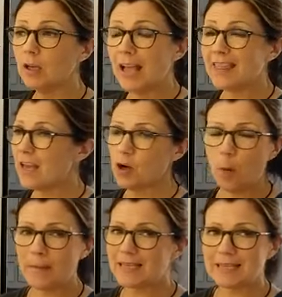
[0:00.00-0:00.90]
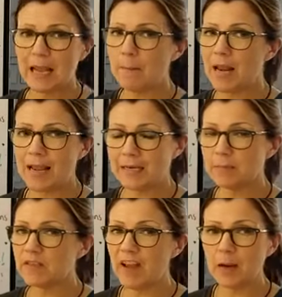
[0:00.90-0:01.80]
They're not meeting their Millennium
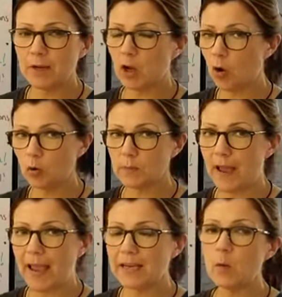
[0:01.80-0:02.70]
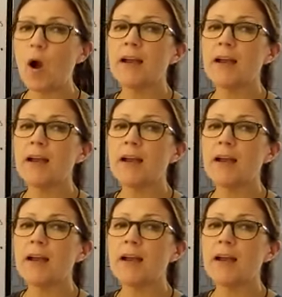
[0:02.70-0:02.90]
Development Goals by any way,